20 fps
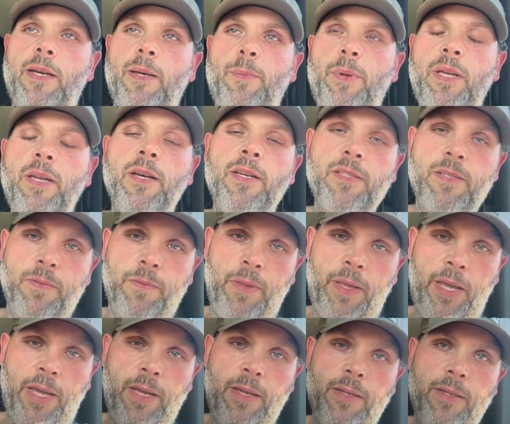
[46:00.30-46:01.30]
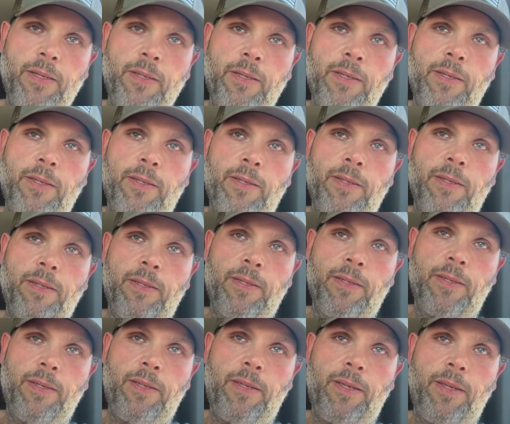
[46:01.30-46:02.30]
because of that,
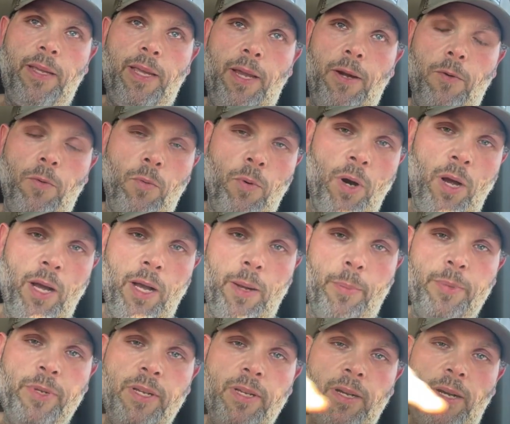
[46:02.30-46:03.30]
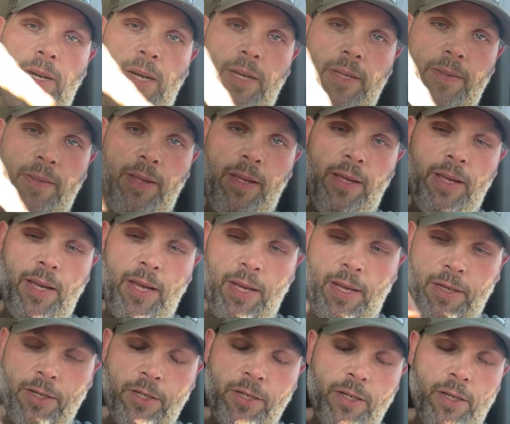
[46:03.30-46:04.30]
it rubbed on the
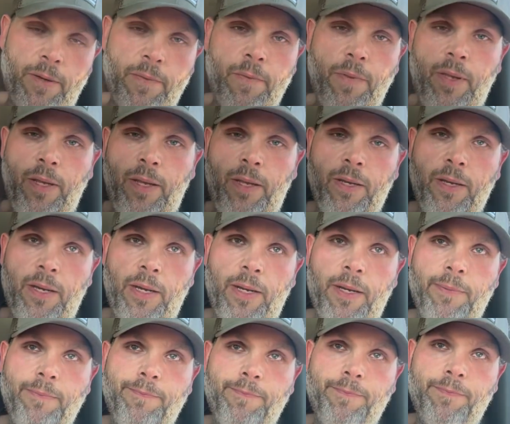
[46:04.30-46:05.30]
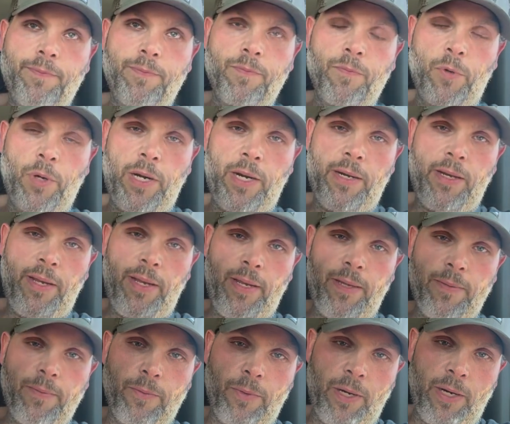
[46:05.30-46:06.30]
edge of the, where
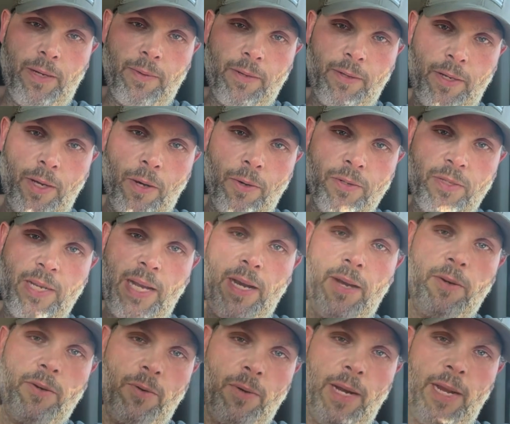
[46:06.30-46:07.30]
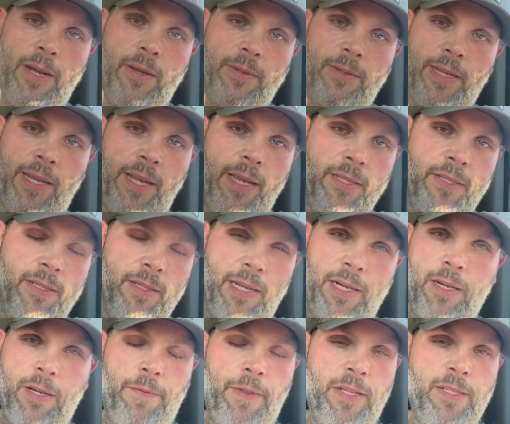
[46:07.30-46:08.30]
it goes down around, I guess, I
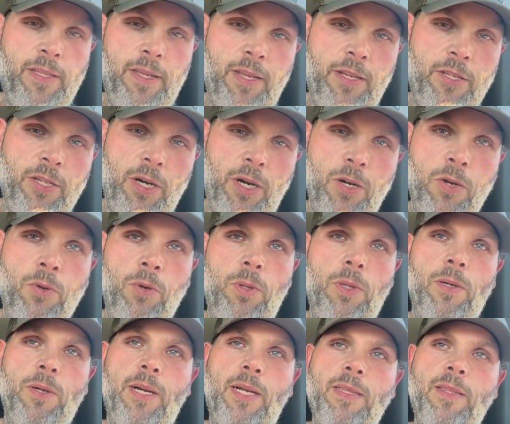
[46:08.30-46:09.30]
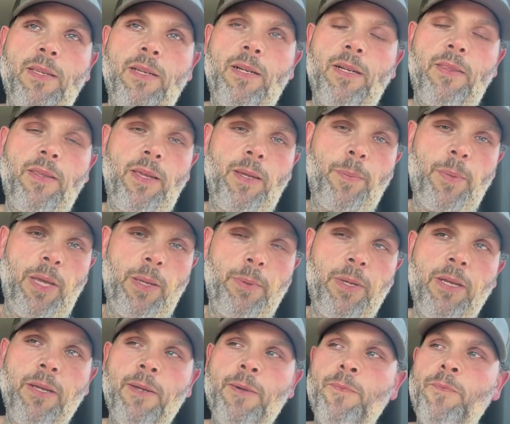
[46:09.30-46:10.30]
don't know if that's the EGR cooler right there, I think,
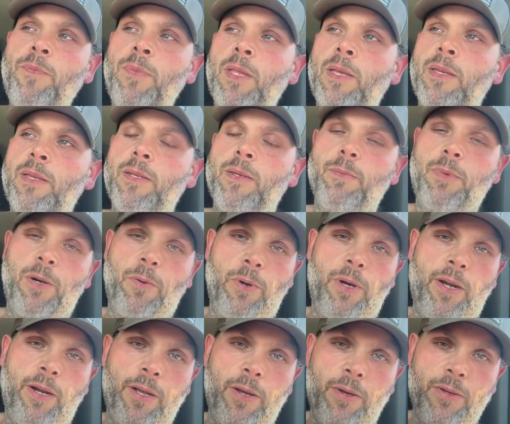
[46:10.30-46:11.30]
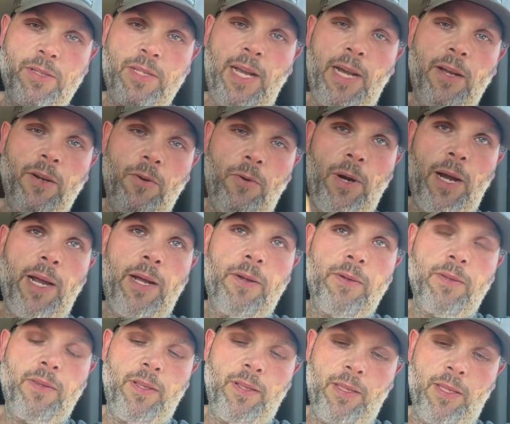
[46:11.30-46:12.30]
maybe. But where it goes down
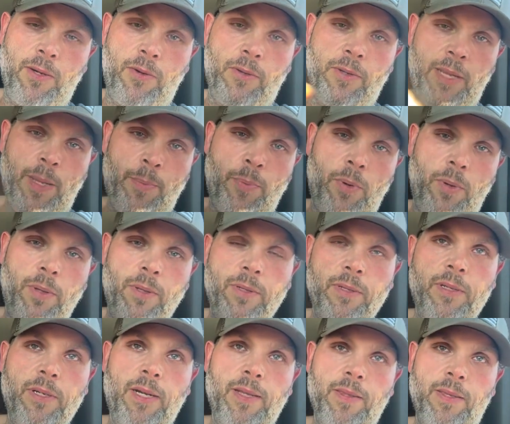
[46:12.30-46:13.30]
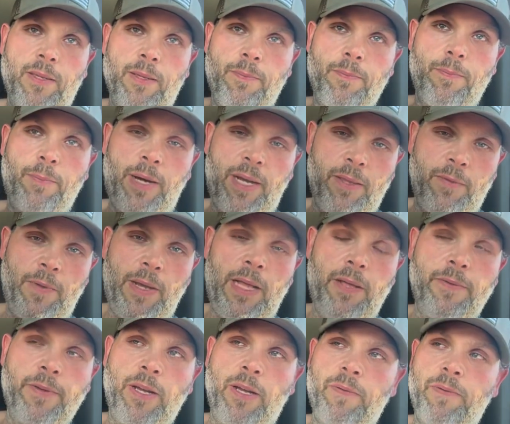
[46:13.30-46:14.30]
around the little nipple on by the
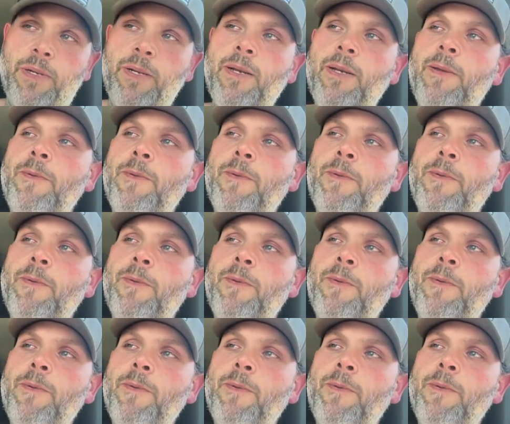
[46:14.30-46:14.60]
valve cover,